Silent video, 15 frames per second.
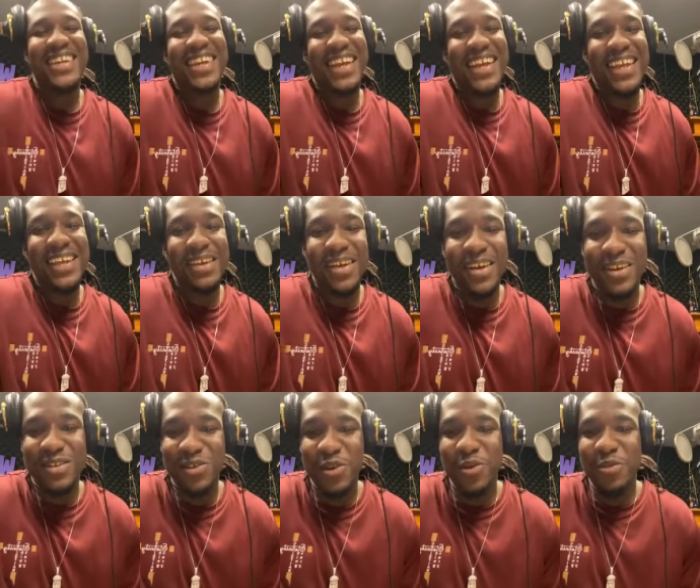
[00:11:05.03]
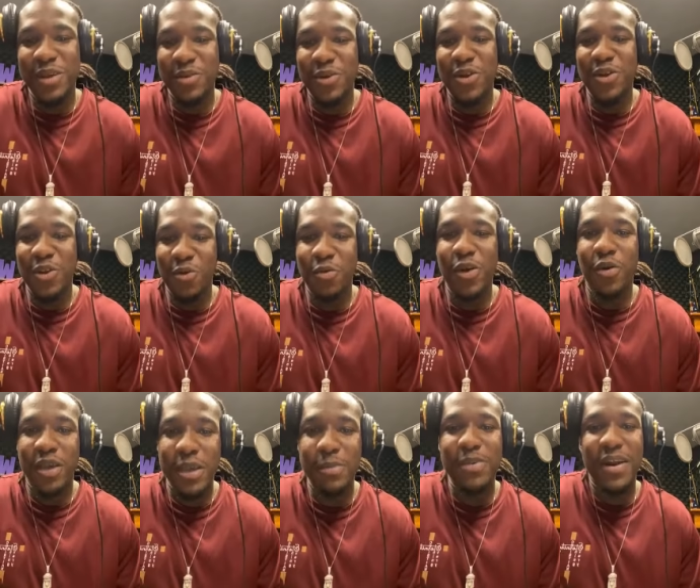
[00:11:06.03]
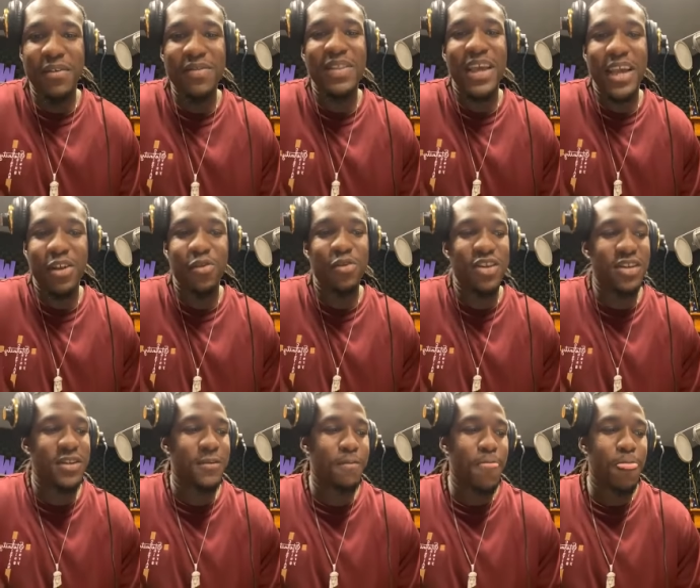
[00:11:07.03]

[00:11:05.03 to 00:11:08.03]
and he uh, told me, well, you know, we're gonna keep it everything Christian.